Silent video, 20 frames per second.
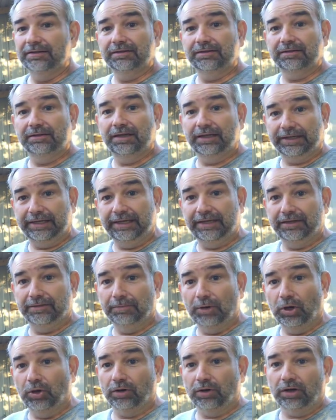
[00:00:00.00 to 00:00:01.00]
again, the
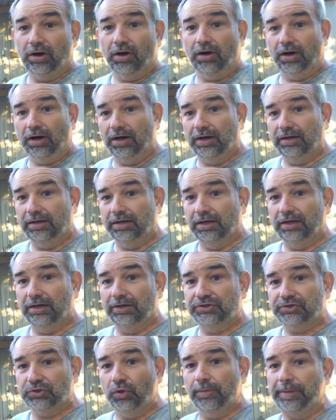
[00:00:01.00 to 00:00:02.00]
Motor Guard
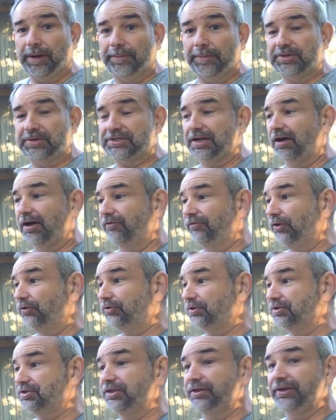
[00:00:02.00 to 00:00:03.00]
toilet paper style
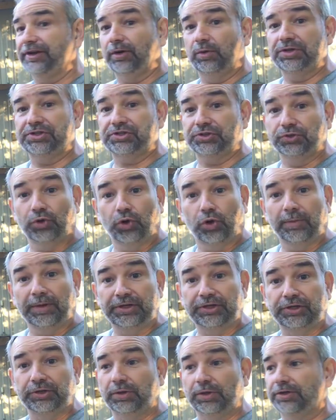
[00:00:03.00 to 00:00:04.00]
filters in there, which
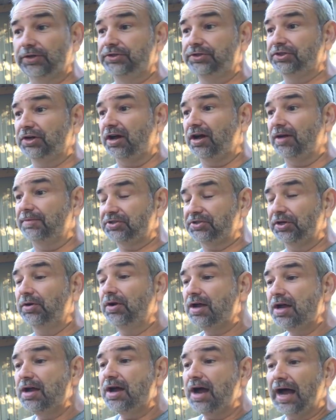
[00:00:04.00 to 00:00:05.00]
normally do a good job. So
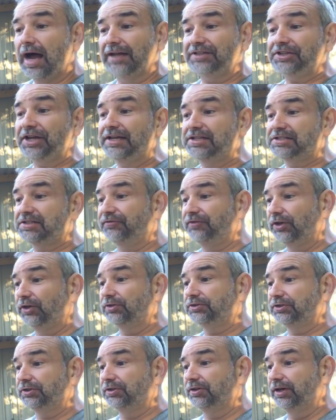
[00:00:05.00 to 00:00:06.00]
I changed the
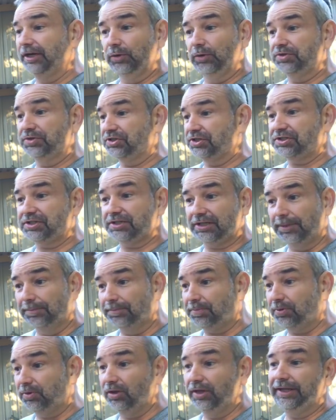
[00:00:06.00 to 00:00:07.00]
filter and it was just
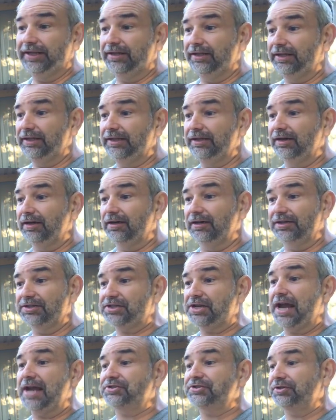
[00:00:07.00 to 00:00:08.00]
completely
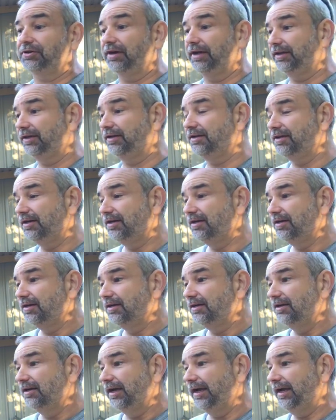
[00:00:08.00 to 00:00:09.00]
saturated,
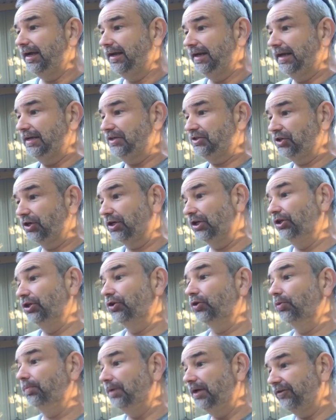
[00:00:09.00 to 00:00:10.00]
and it took a
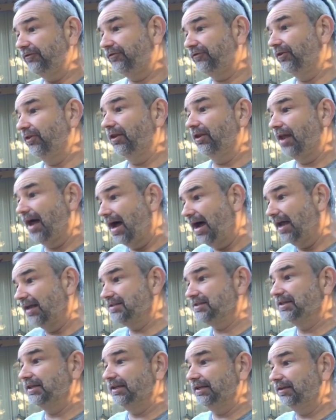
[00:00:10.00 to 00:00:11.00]
little bit for the
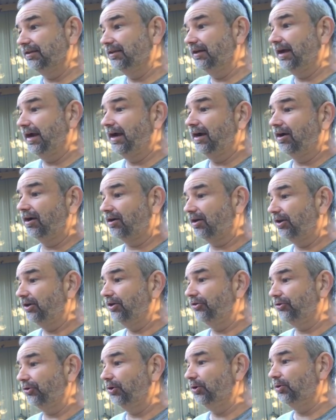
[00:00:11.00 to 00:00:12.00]
lines to get the air
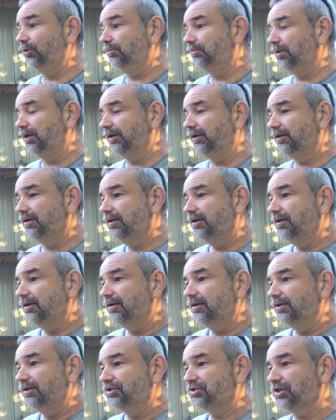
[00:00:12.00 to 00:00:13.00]
cleared through them. But
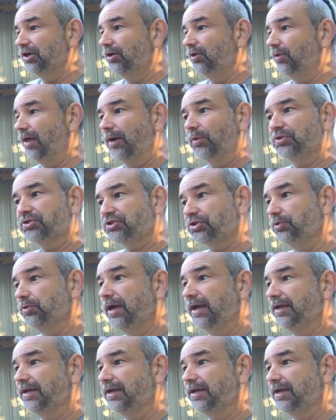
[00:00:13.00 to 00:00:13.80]
so that was 2 days